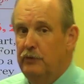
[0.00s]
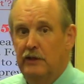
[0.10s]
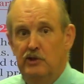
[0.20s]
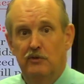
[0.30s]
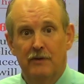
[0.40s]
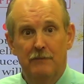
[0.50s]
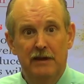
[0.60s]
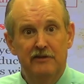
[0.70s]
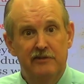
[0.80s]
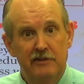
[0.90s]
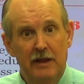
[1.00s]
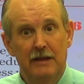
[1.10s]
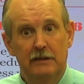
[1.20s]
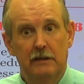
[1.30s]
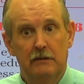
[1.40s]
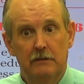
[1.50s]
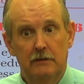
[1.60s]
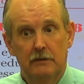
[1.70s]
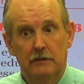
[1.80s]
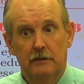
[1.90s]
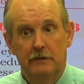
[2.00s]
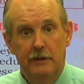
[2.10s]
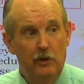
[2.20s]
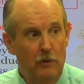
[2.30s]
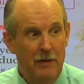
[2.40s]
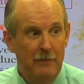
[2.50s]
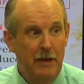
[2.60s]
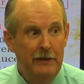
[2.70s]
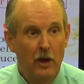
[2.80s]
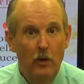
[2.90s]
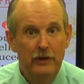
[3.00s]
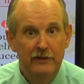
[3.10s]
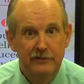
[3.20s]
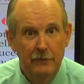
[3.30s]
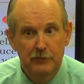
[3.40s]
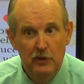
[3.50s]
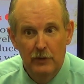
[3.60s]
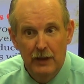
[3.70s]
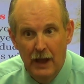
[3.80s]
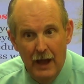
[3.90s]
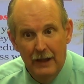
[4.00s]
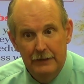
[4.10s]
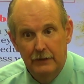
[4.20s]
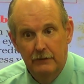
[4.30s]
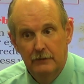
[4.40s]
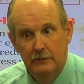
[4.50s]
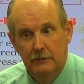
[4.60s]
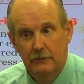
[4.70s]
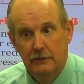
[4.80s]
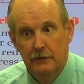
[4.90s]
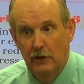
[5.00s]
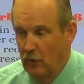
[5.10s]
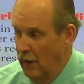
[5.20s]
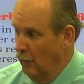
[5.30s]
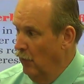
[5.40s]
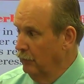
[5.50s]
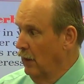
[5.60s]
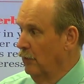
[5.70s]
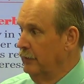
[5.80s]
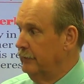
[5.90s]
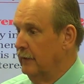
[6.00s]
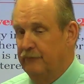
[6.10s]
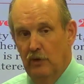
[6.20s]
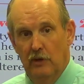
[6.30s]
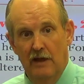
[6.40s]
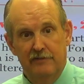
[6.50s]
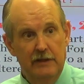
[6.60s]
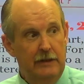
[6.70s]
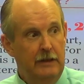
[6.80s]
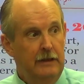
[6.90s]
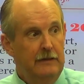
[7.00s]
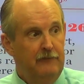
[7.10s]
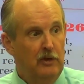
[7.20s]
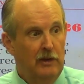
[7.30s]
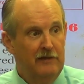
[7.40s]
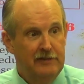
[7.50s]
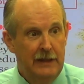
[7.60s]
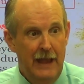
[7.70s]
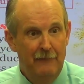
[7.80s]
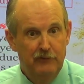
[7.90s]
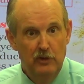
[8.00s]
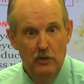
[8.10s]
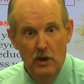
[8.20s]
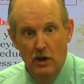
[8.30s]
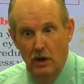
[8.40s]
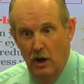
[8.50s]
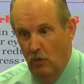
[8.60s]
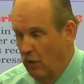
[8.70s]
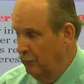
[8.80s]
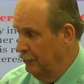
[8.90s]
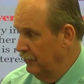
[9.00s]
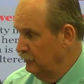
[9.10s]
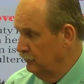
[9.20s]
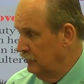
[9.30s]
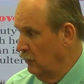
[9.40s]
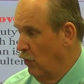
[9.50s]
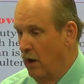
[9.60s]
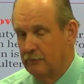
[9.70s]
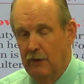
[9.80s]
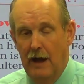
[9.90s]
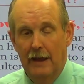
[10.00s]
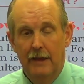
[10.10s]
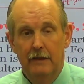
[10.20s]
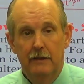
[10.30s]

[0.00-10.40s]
it, then you committed sin. No, nobody may know it except you and God. You know, I won't know it. If you're lusting, if you're lusting after a woman that you see walk by